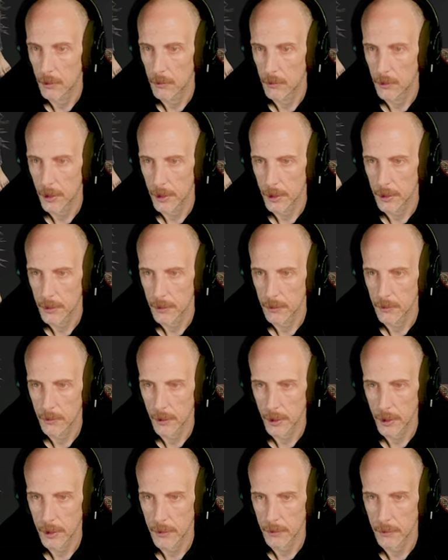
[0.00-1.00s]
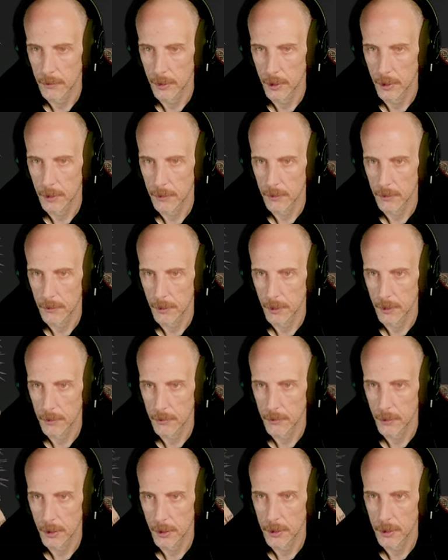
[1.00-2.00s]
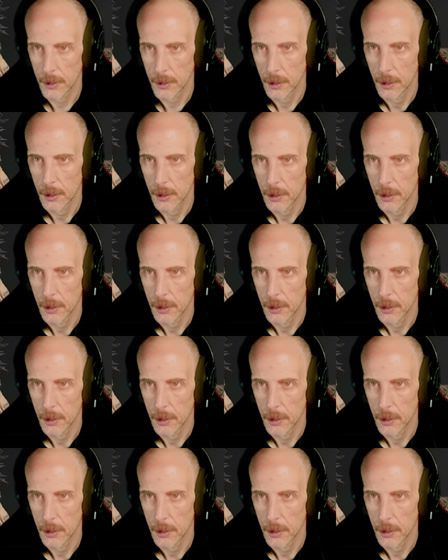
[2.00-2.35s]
Right.